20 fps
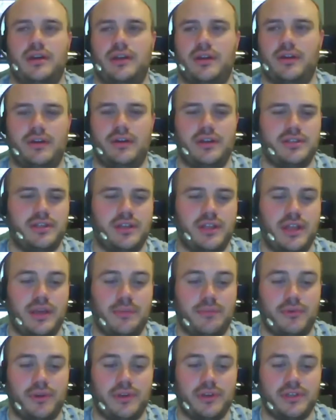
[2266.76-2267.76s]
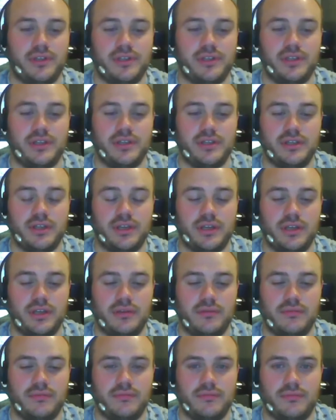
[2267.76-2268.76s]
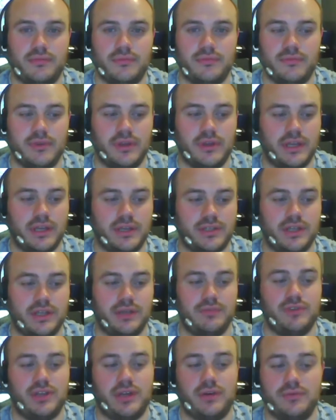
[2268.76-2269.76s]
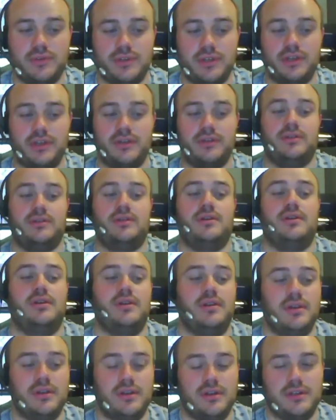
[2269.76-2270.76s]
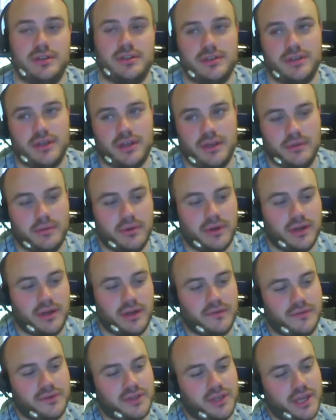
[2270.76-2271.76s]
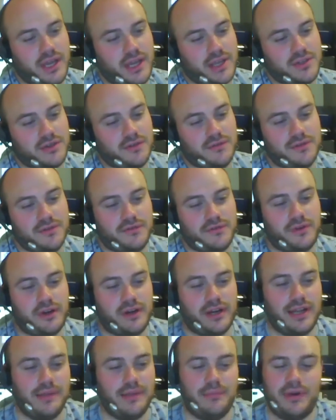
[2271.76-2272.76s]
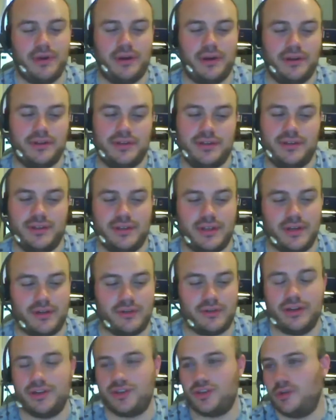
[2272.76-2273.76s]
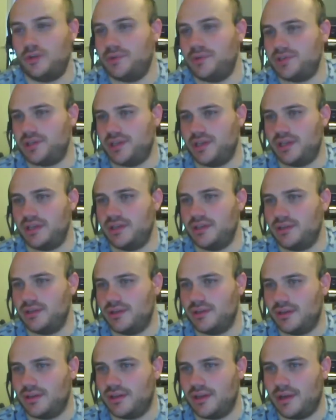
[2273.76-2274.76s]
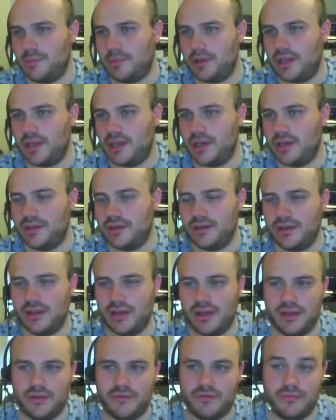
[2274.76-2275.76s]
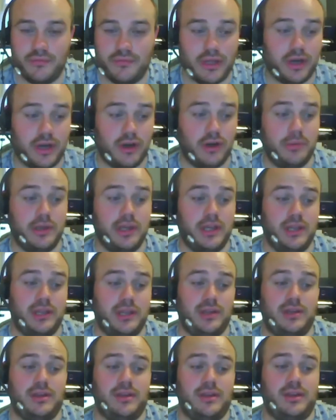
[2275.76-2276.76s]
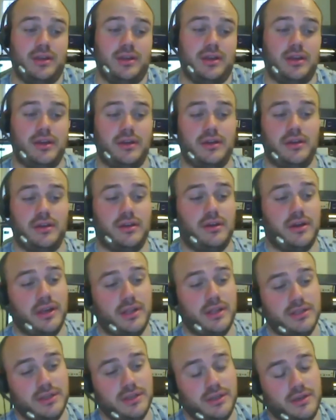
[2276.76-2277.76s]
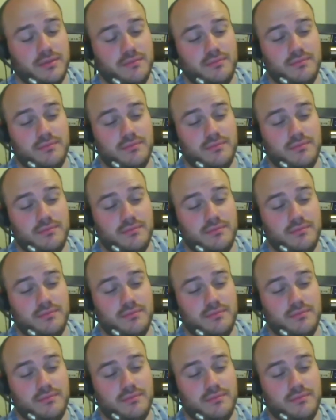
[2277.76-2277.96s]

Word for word: guys. So that brings us into the next team, Chelsea. So uh, obviously, hats off to Frank Lampard. Done a great job, hasn't he? coming in, you know, from Derby, you know, go, going into